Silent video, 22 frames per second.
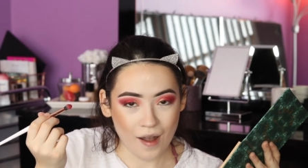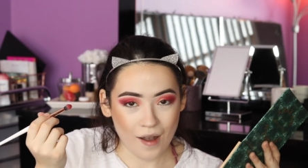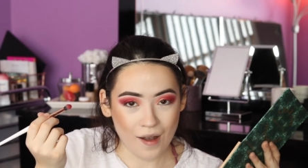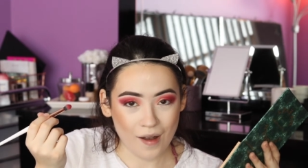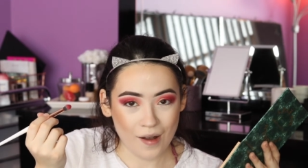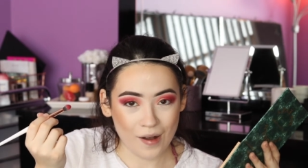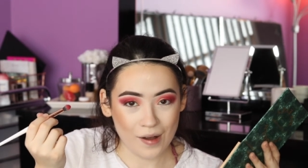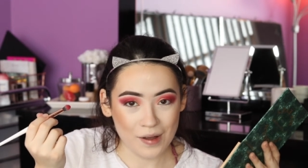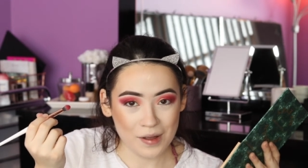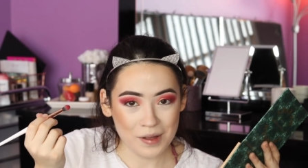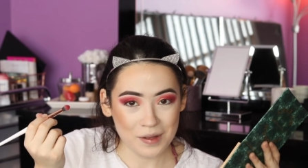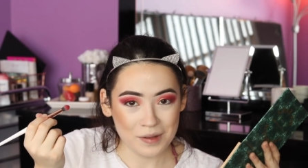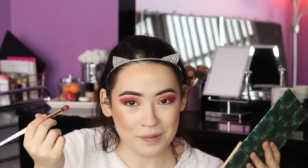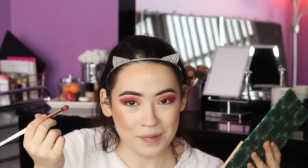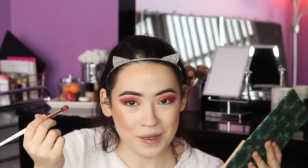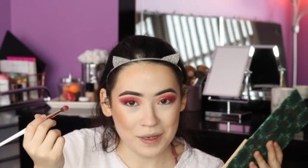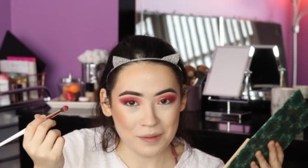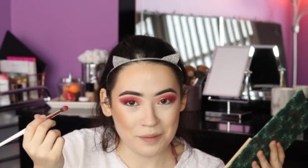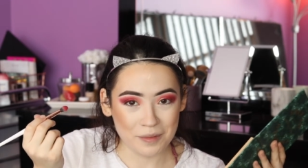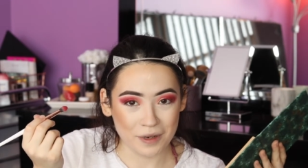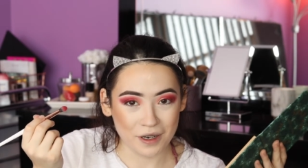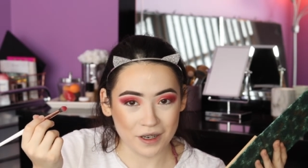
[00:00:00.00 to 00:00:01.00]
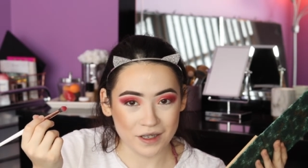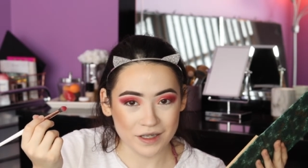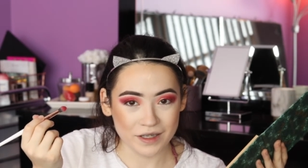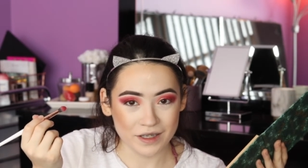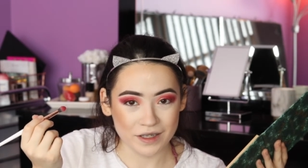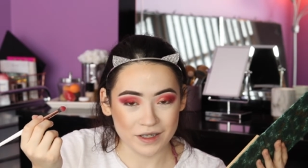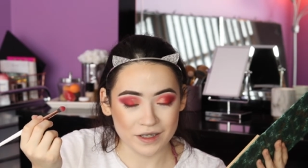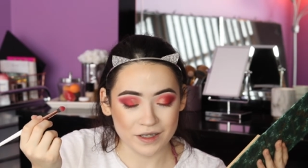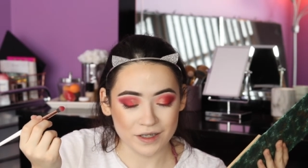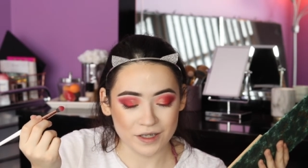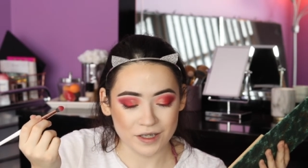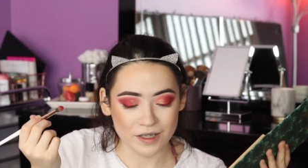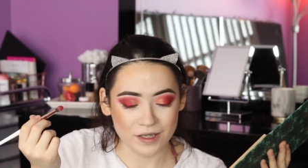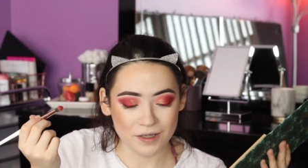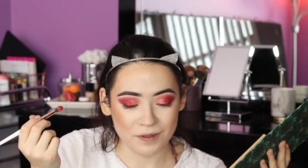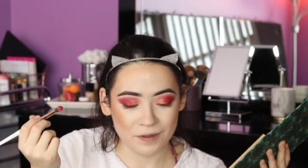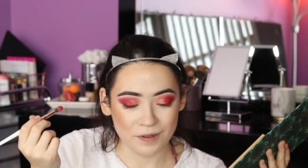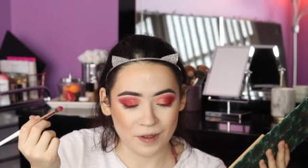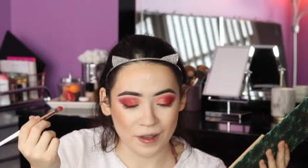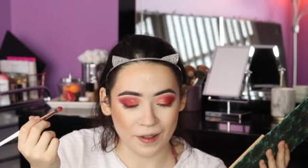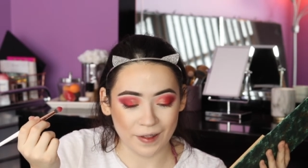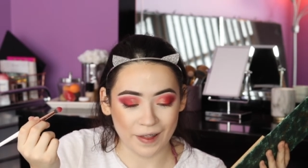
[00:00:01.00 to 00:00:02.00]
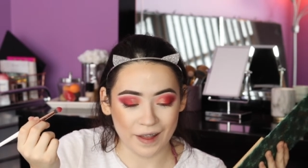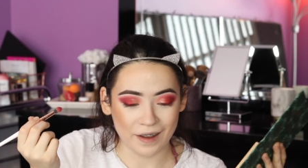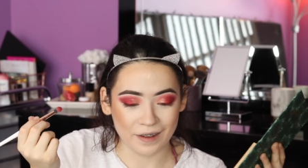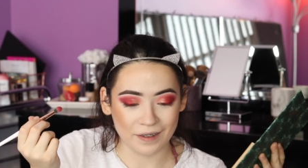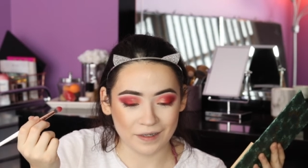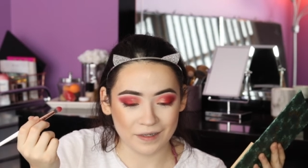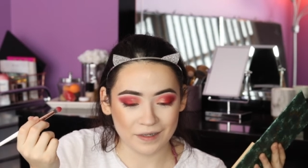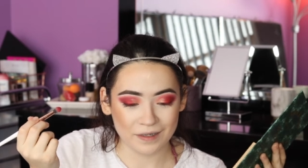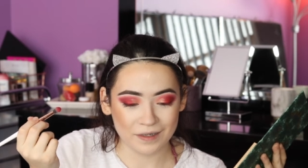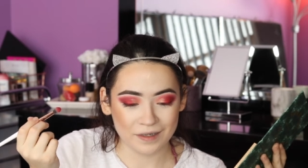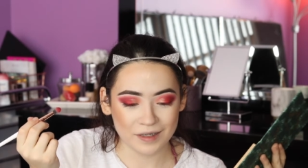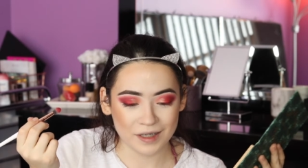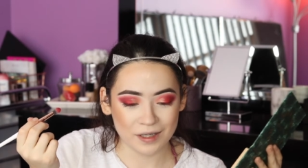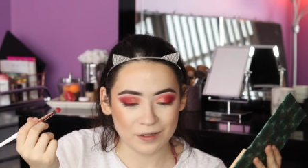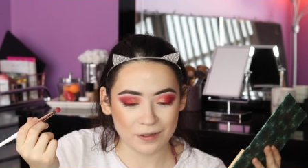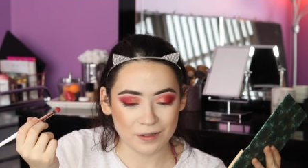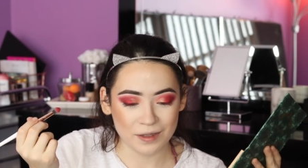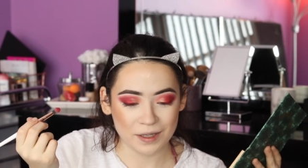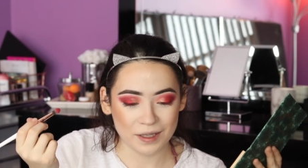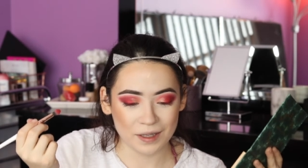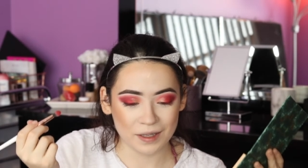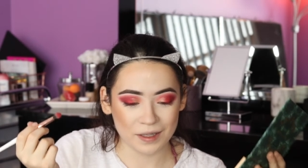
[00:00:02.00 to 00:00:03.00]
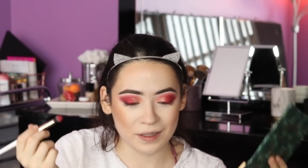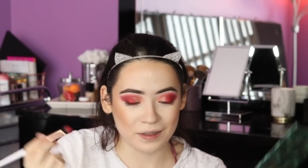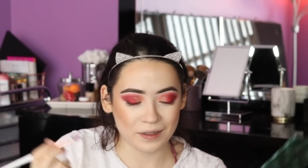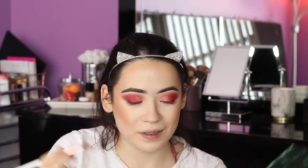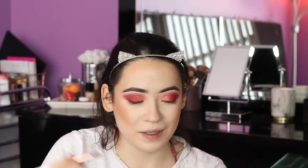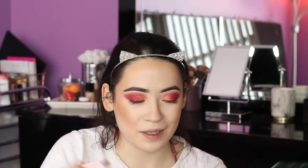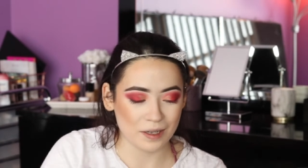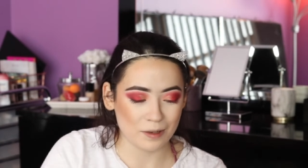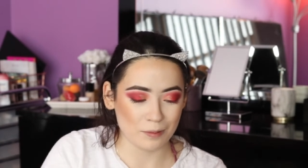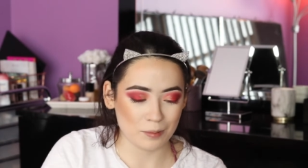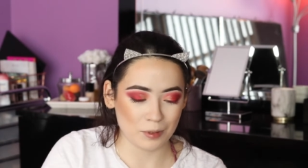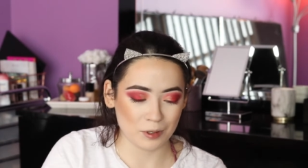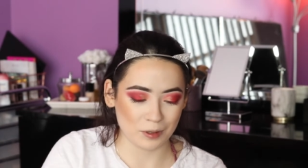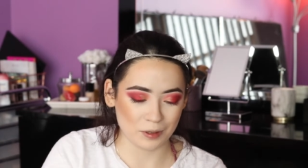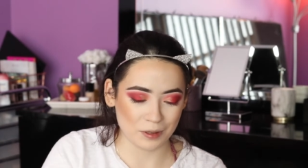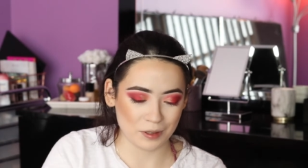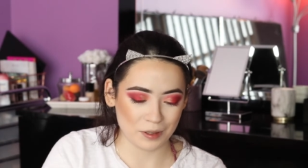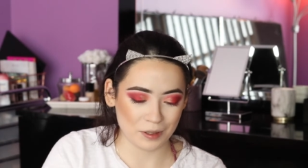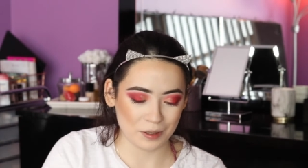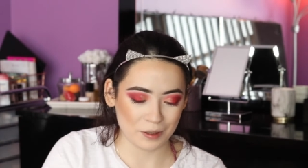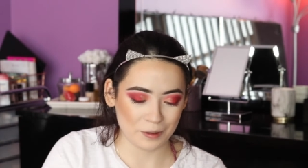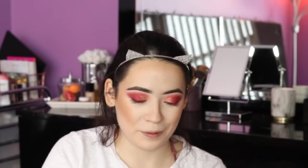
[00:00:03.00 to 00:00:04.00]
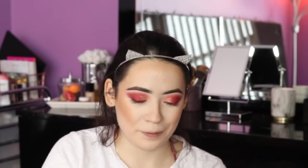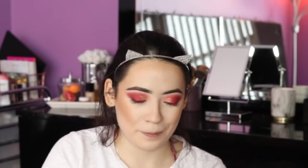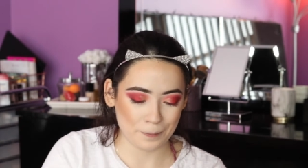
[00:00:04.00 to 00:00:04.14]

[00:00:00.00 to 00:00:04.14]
All my brushes just fell out of the little cup holder.